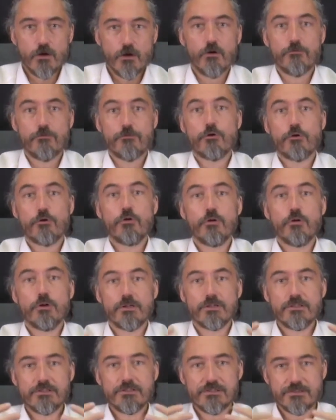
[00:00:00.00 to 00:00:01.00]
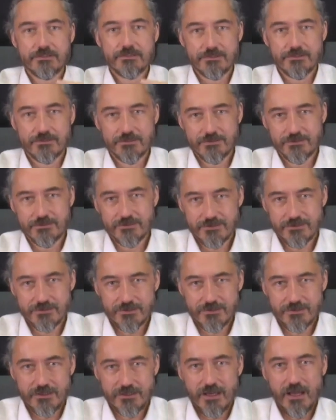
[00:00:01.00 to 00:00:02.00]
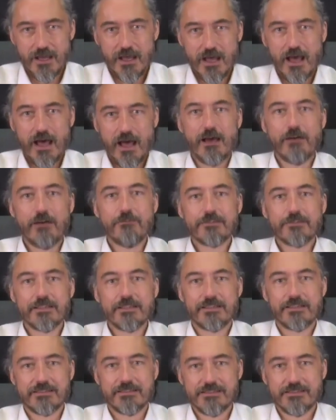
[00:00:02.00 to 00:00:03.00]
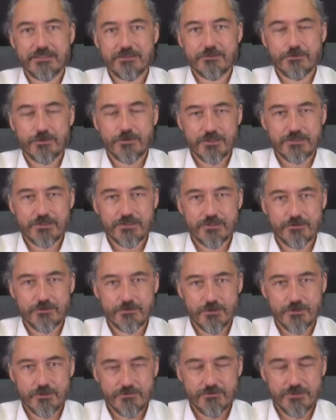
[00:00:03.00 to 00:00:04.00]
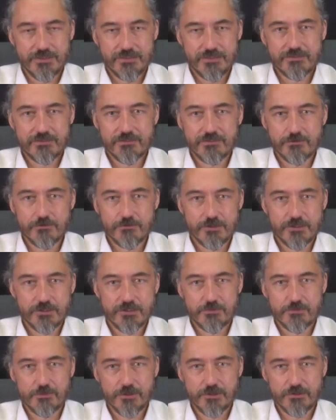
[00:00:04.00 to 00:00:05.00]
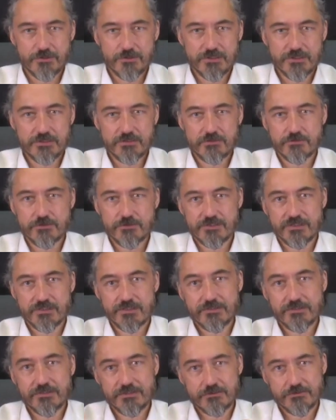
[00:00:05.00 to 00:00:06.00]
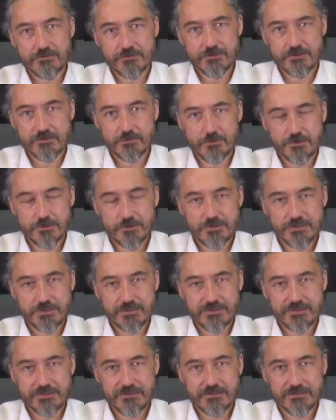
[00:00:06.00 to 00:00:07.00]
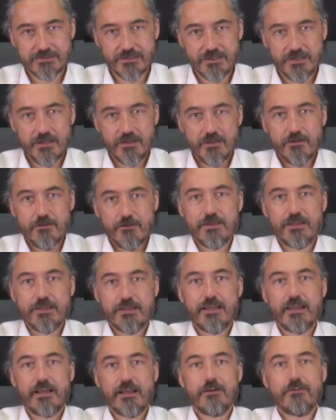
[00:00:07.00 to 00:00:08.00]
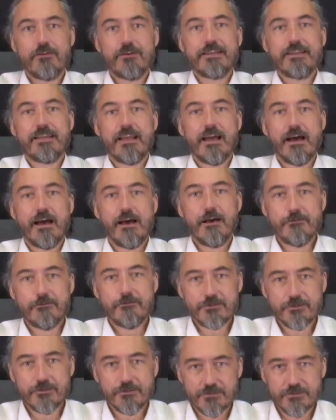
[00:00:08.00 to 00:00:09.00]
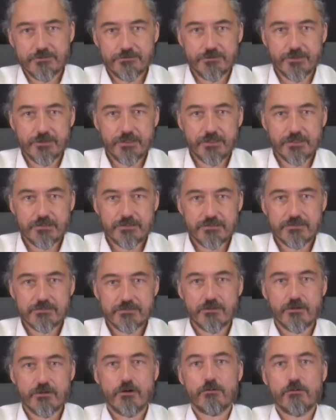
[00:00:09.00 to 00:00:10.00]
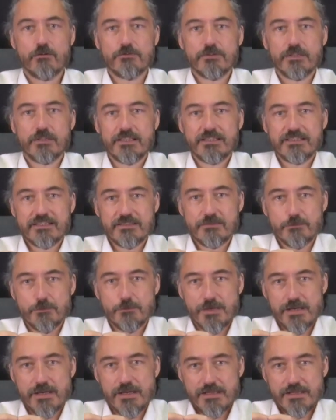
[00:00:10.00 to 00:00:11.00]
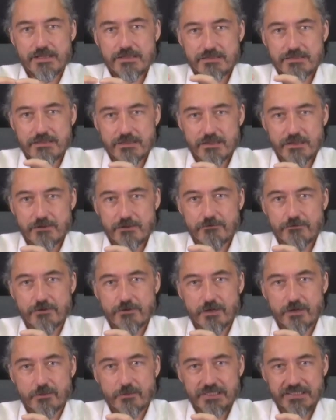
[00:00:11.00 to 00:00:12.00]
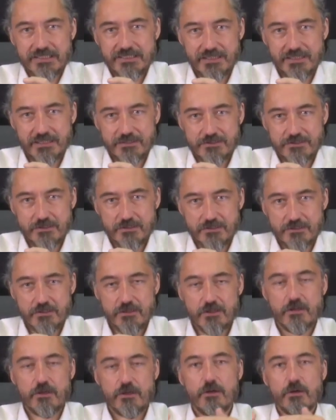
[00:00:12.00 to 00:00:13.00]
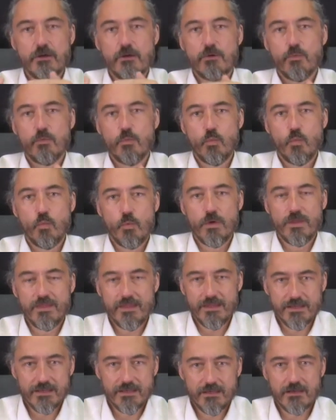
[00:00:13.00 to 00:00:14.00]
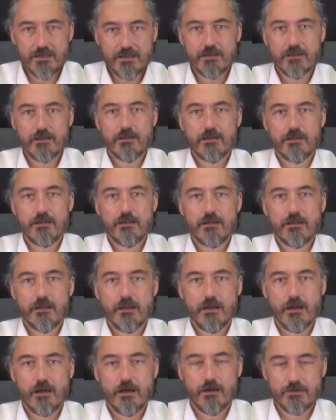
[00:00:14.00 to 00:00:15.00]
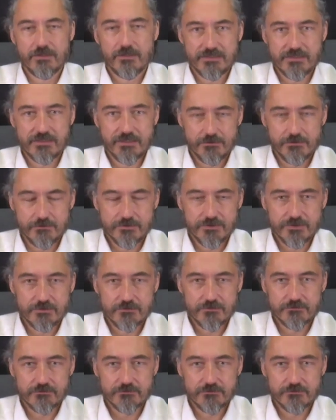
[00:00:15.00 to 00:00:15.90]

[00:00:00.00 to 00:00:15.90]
Of course, after that situation or event or experience or series of experiences, we carry the after effects of that split and fragmentation within ourselves.